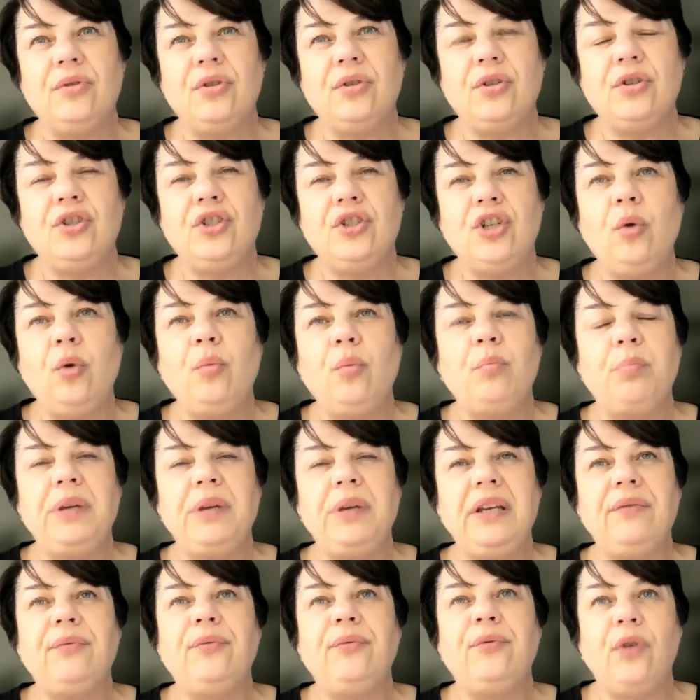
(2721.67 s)
don't
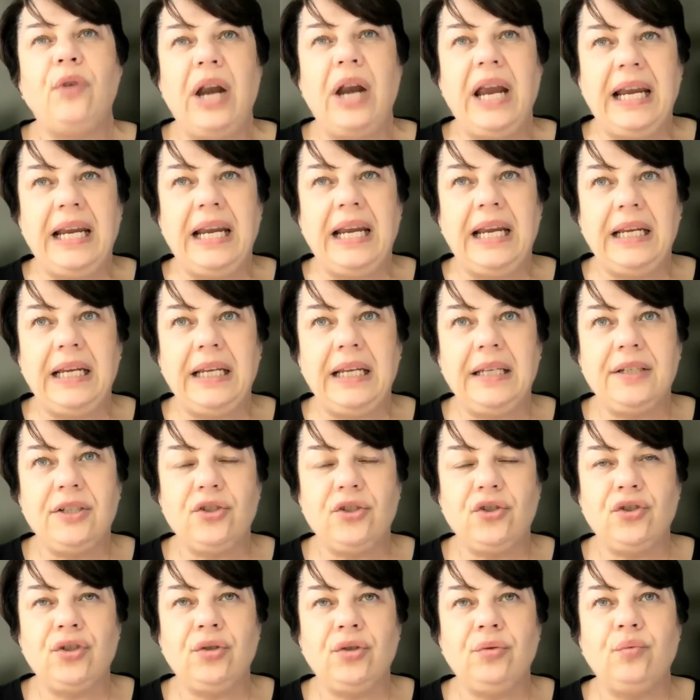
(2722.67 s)
be afraid
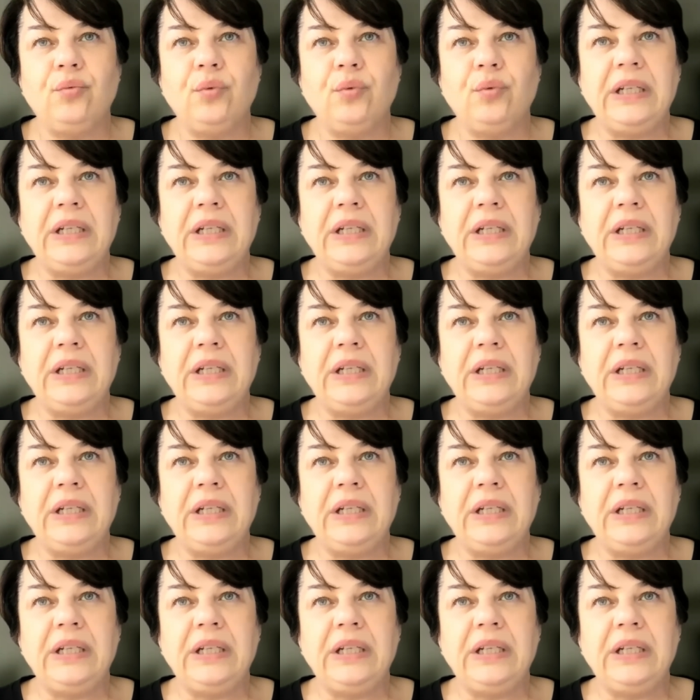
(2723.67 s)
to